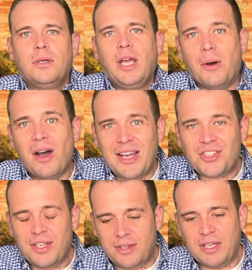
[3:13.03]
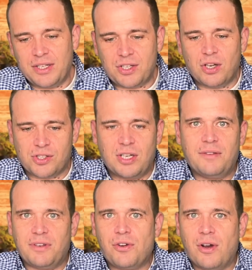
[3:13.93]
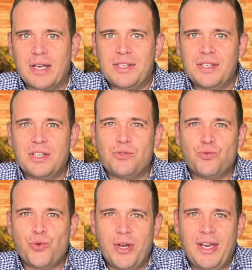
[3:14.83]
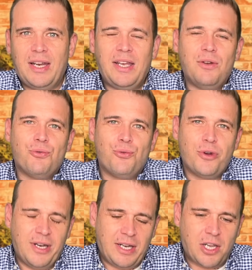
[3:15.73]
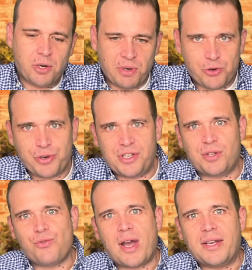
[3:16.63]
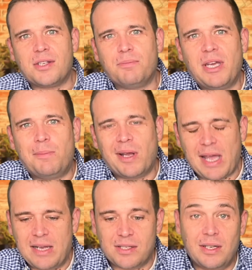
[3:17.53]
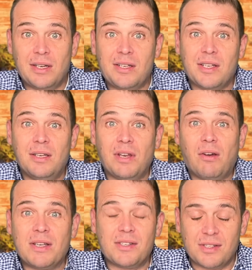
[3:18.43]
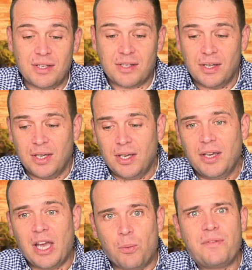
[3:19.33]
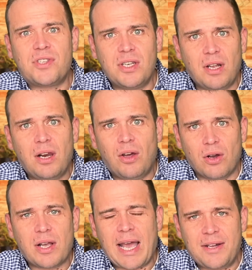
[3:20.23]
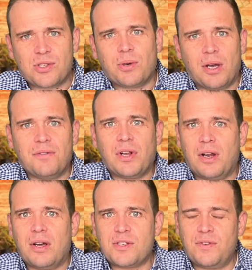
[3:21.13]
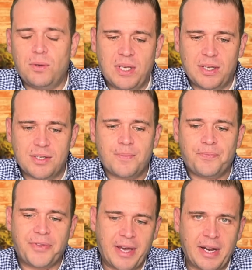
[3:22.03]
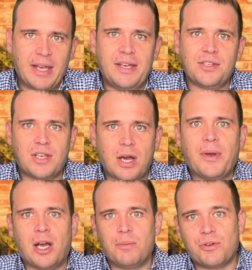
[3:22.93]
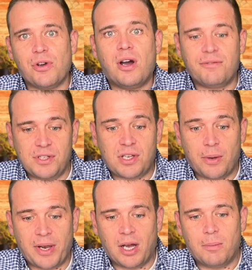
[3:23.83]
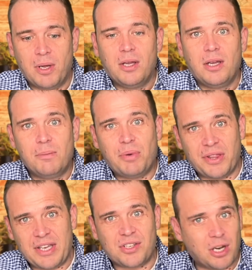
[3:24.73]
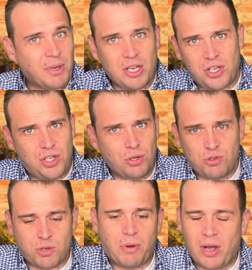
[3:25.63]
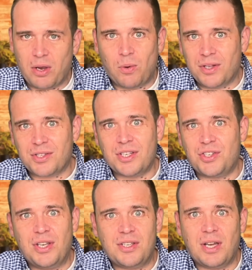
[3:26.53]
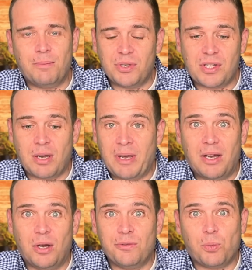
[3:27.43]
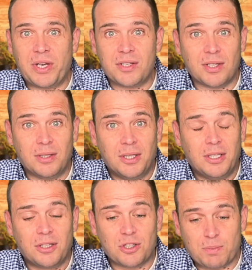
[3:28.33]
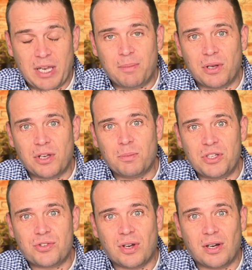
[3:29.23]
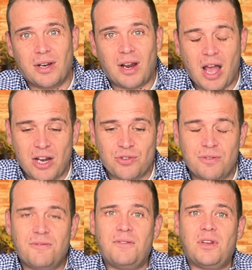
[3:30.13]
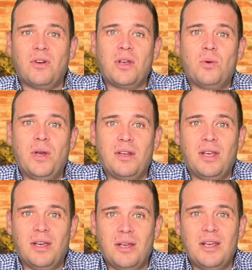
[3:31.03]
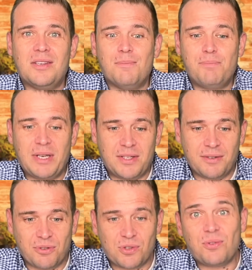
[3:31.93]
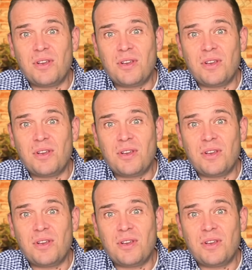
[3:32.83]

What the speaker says: You know, I actually think this cost of living crisis is really, really going to increase the rates that people are cancelling their TV licences. You know, we've seen a lot cancelled over the last few years, and it is going up. The graph is going up, but there's going to be a huge spike once this year's numbers come out over winter, because people are going to be struggling. And 159 quid a year is a big difference.